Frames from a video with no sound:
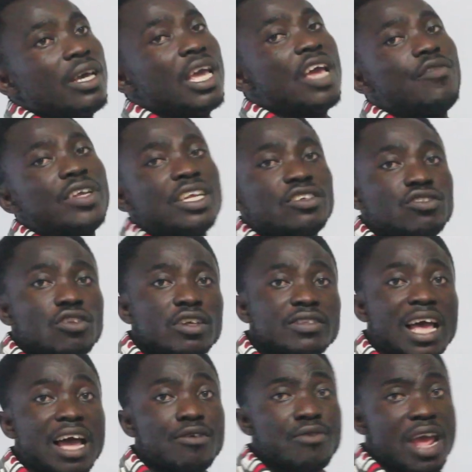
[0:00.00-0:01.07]
If it is not
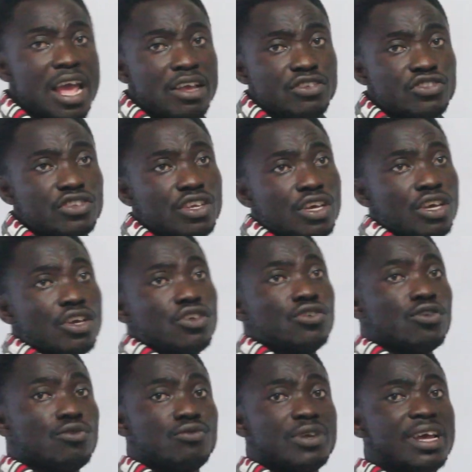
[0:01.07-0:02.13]
arranged,
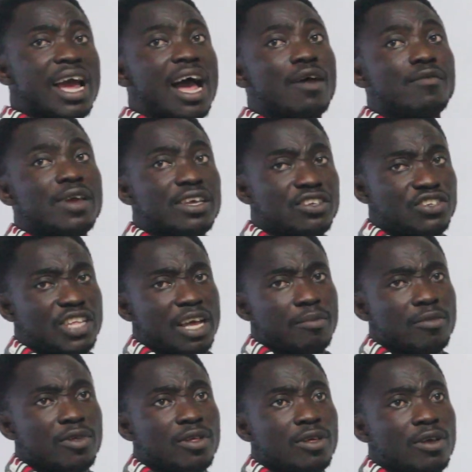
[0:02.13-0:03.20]
you rearrange
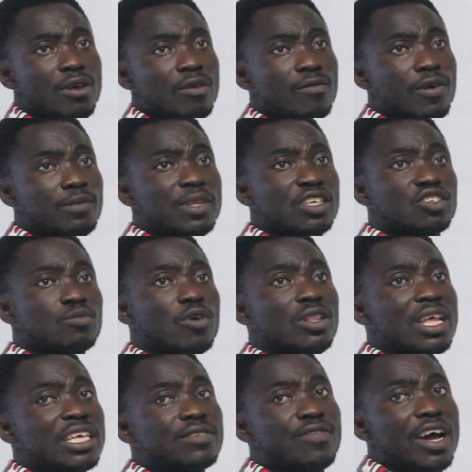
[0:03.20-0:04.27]
them from the
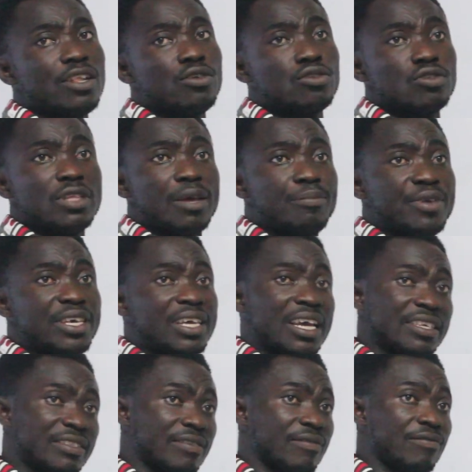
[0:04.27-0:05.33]
smallest value to the
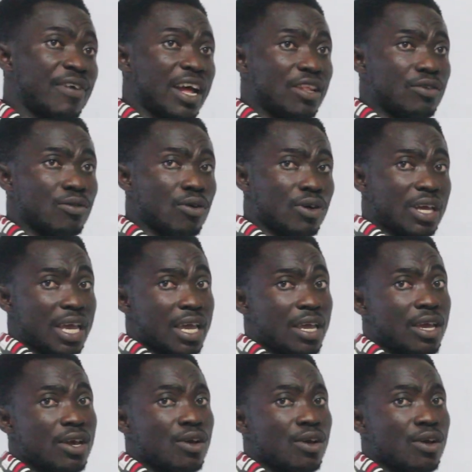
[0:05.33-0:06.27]
biggest value, okay,